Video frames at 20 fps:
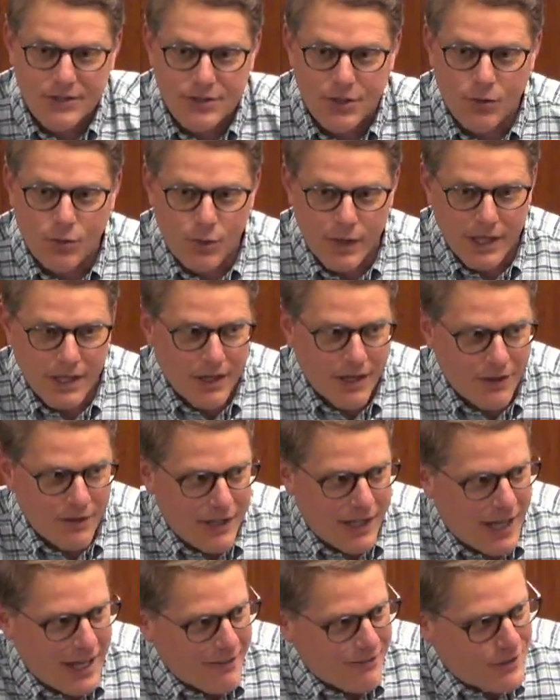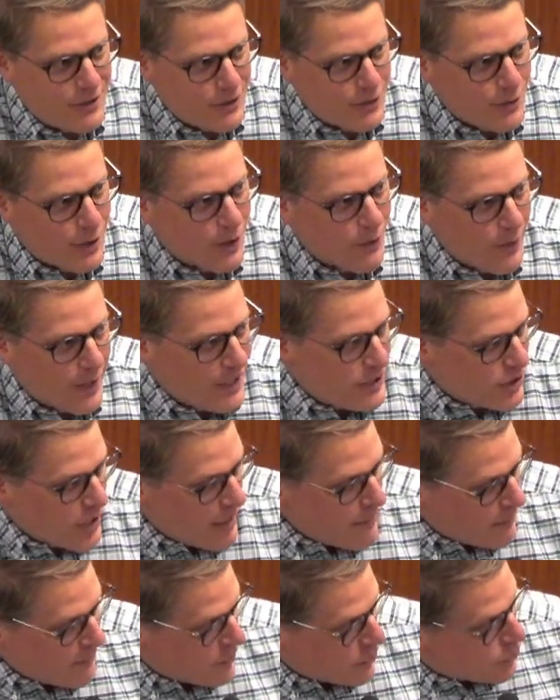And so we not only have to do a great
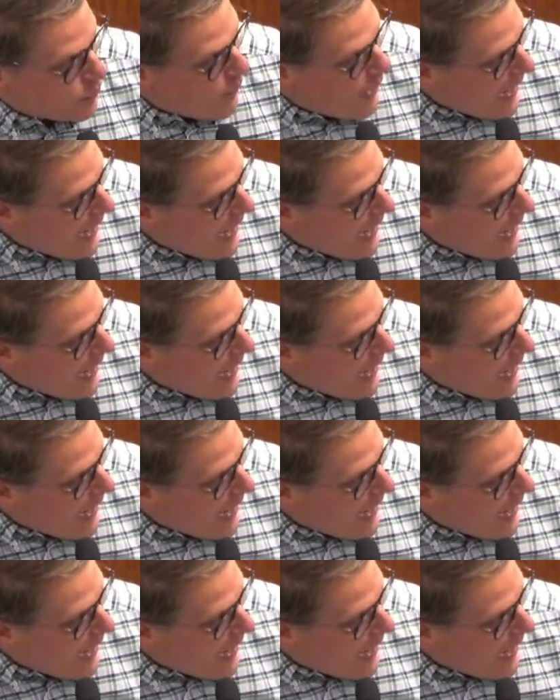job of